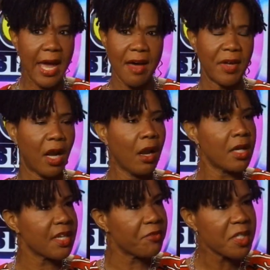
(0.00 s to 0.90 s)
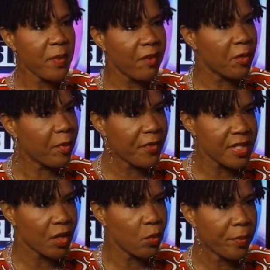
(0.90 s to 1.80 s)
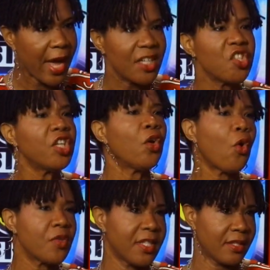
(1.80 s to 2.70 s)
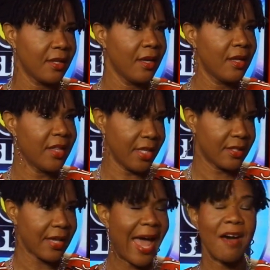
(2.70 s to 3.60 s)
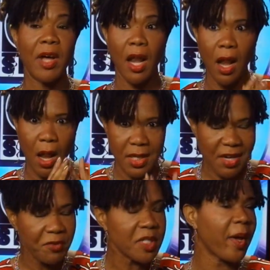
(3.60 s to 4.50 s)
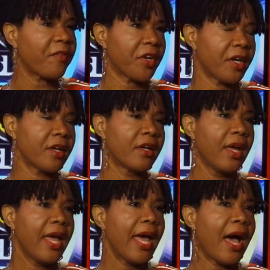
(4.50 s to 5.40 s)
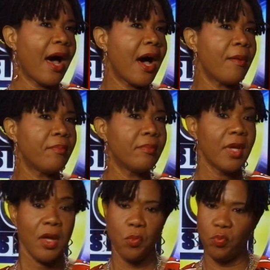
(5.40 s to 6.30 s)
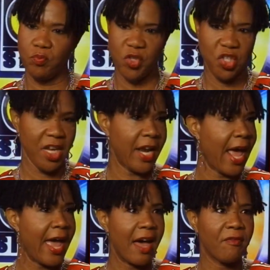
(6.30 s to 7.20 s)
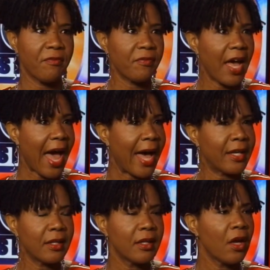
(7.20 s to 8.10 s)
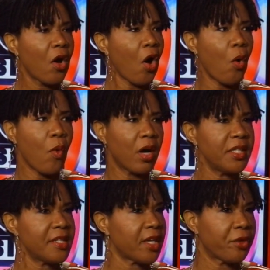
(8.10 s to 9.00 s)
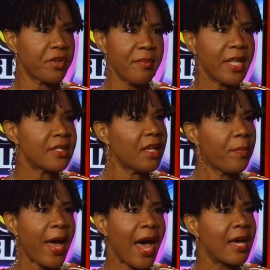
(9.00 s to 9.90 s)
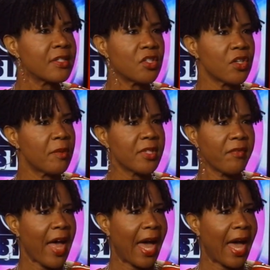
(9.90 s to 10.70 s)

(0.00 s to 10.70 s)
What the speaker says: I have a lot of respect for Professor Cooper, and she knows this. I have a lot of respect for her. She and I have had our disagreements in the past in terms of